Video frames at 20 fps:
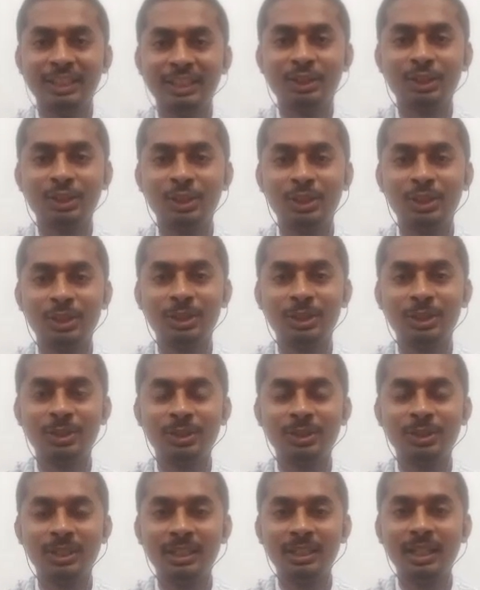
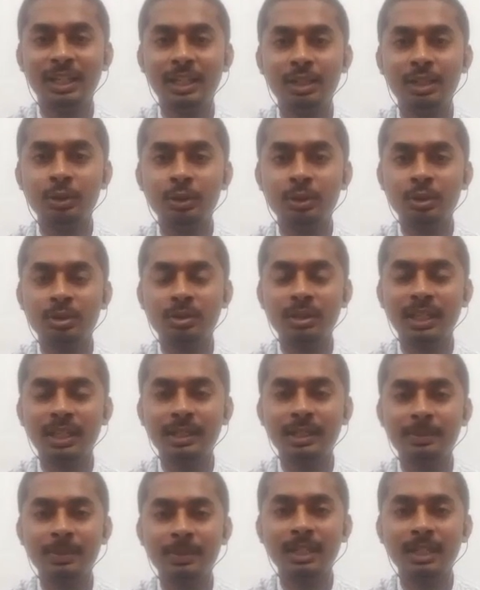so I used I
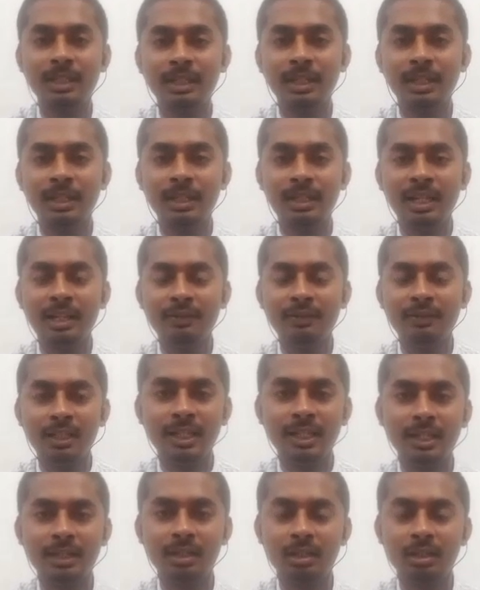had planned that I will
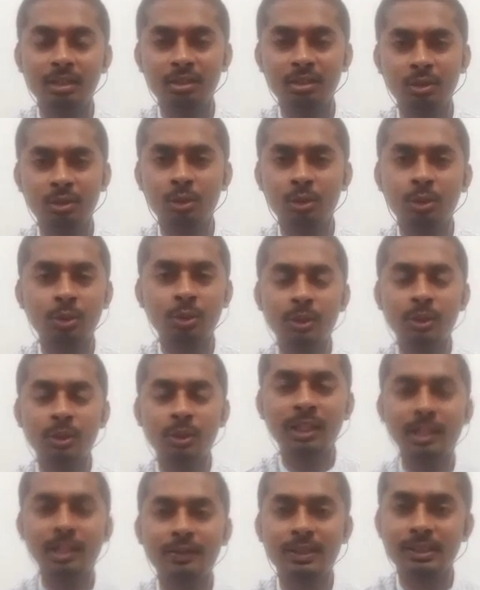write two to
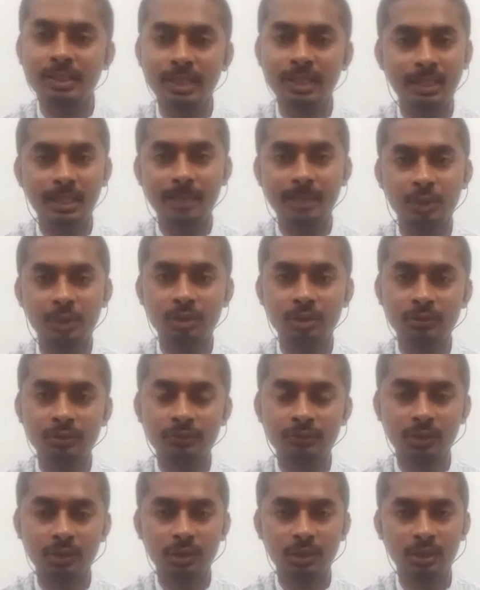three hours daily approx
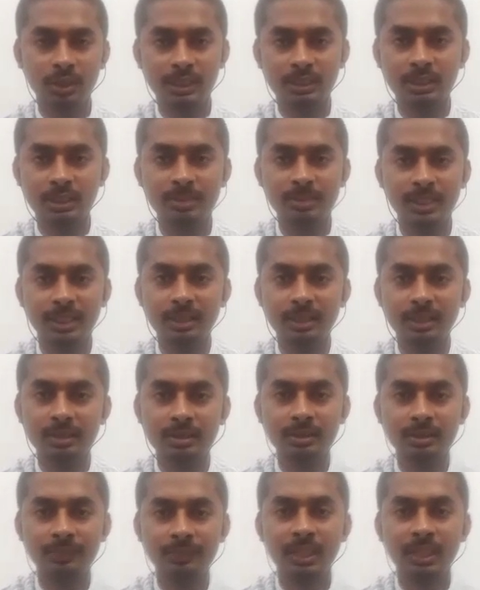for each subject,
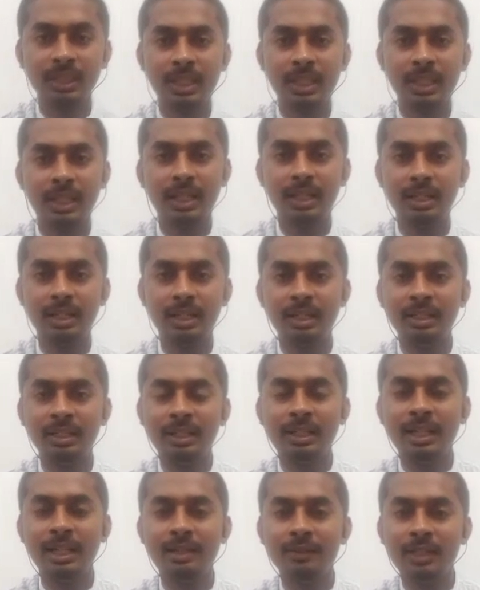and
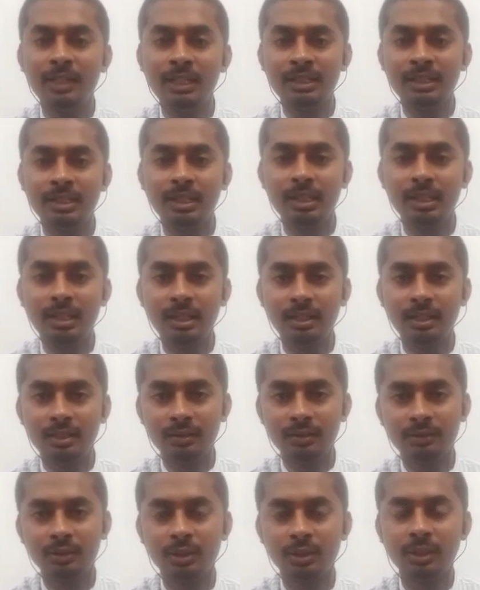then I will study
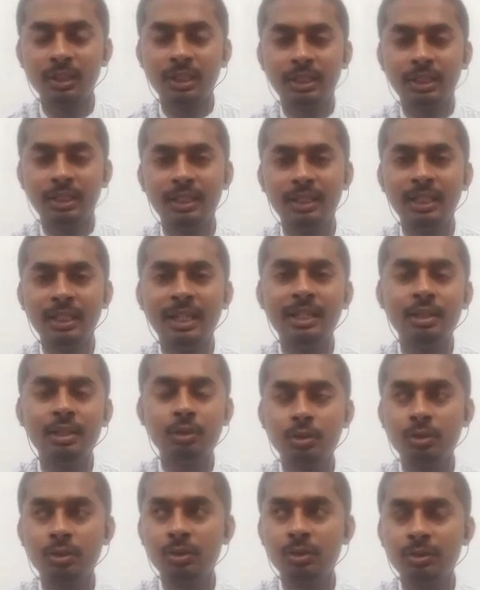for. Then I used
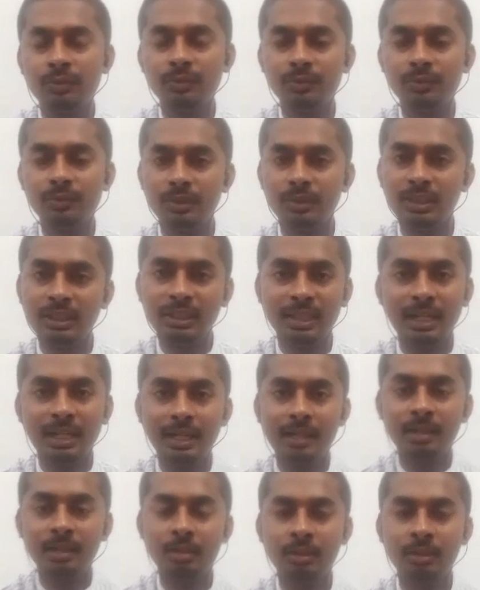to
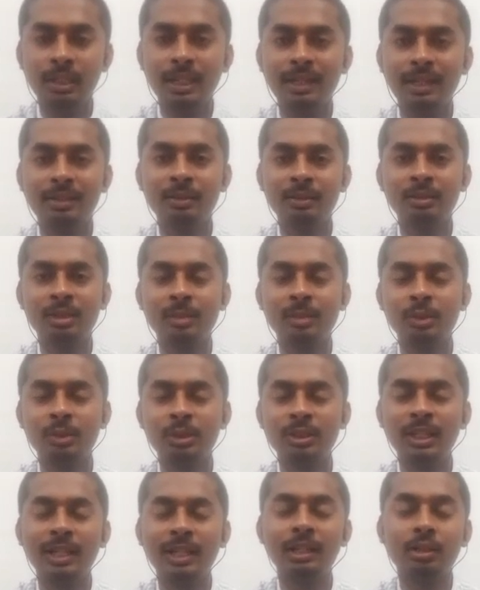write like suppose
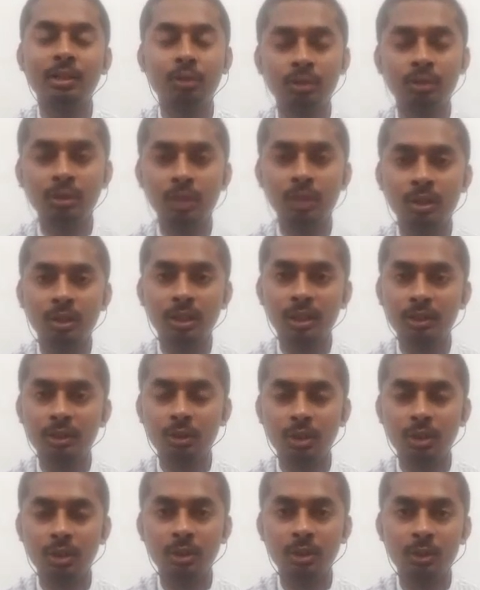I don't, also
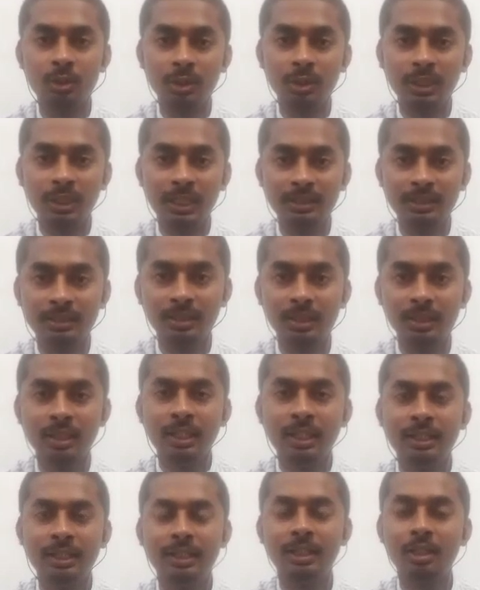don't know the answer.
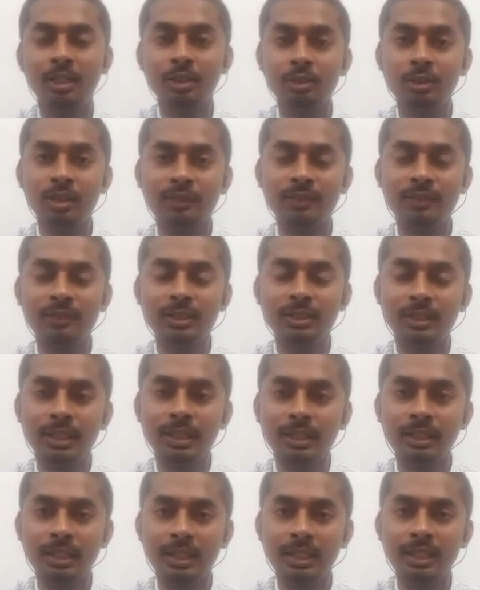Then also after
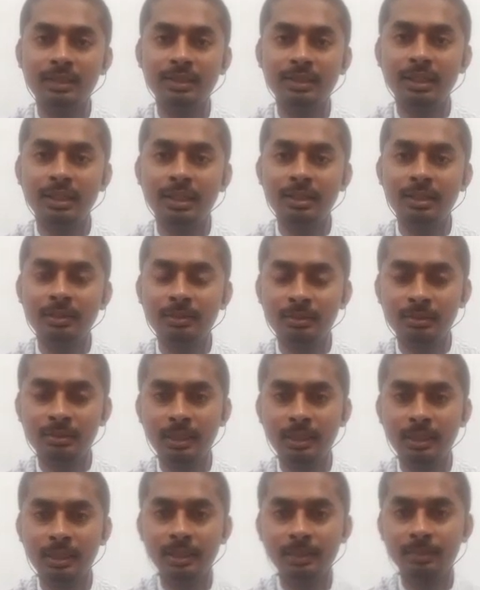seeing the answer in
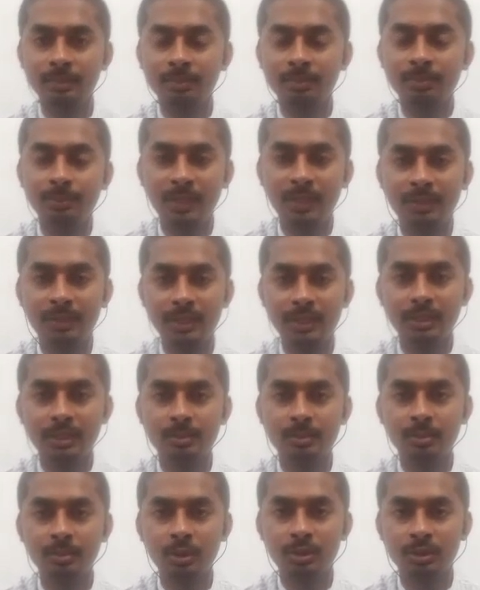the previous year
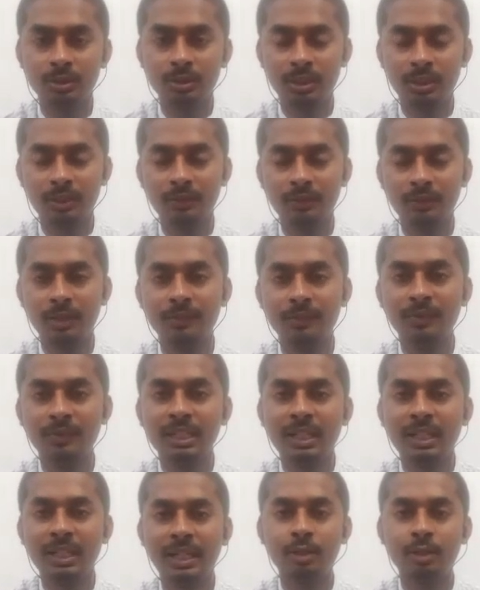books given,
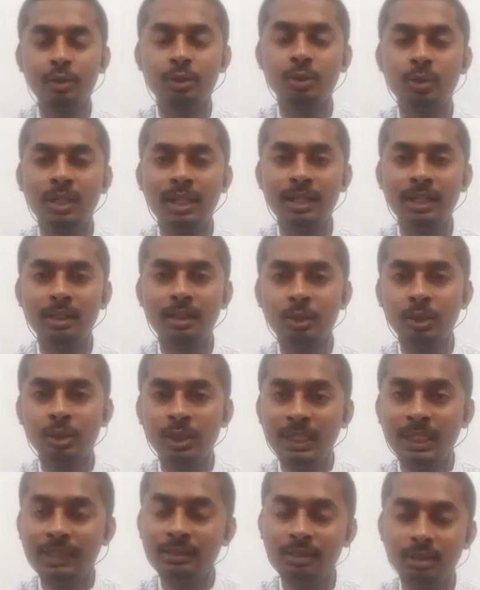I used to write those
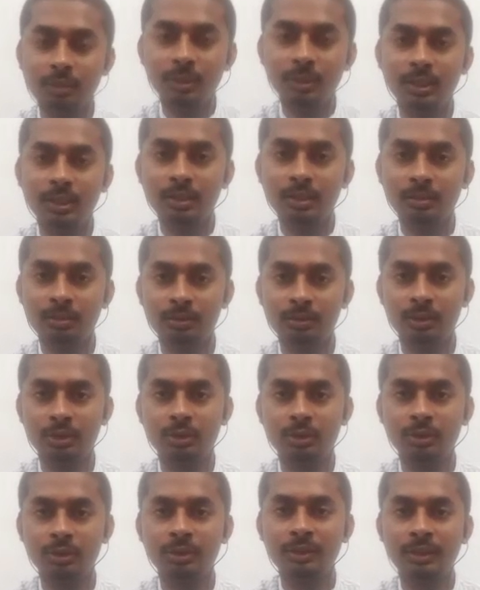answer one
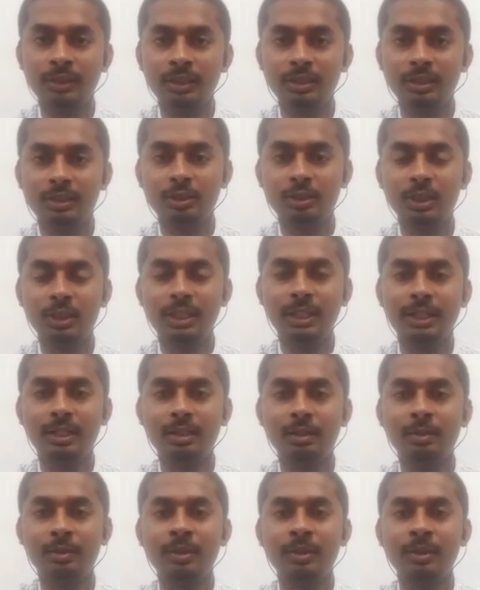also so that
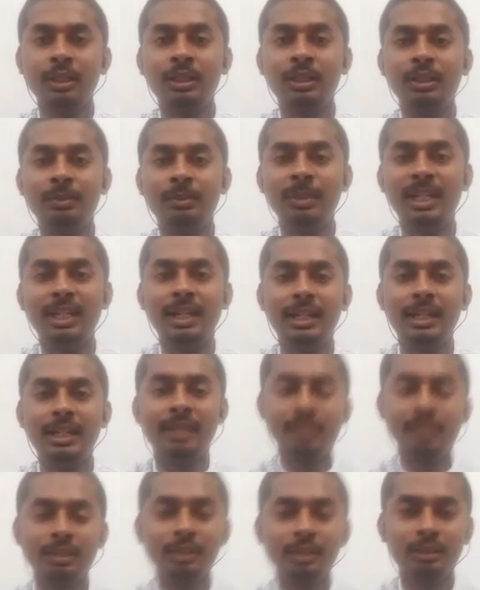uh, my writing
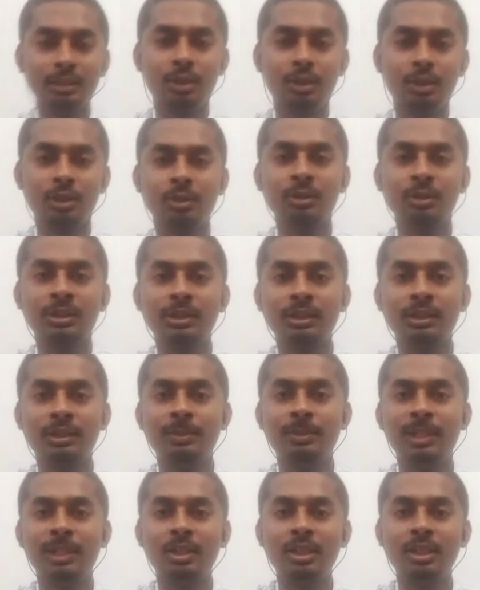skills got good
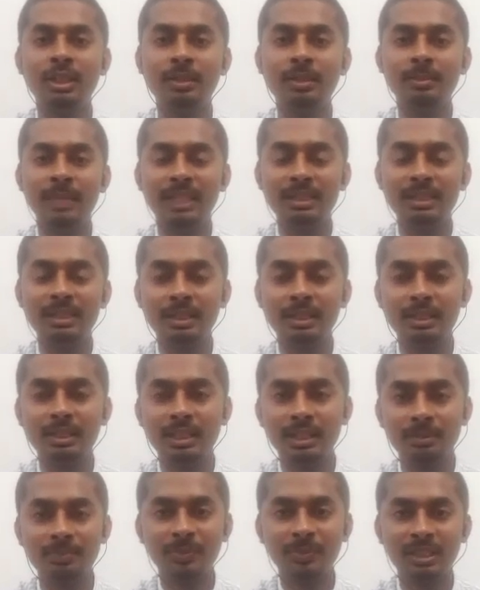because in mains
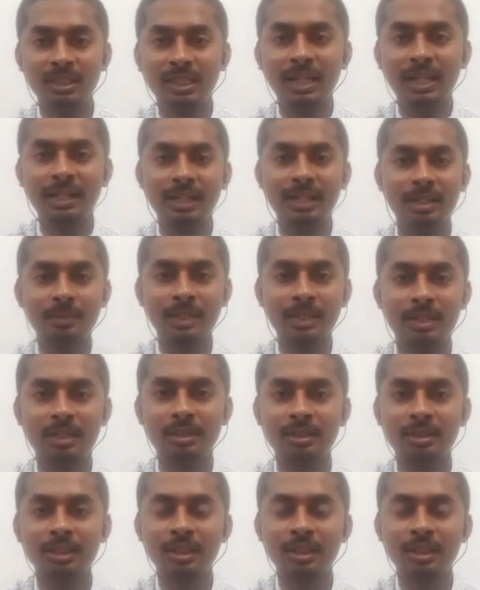exam writing matters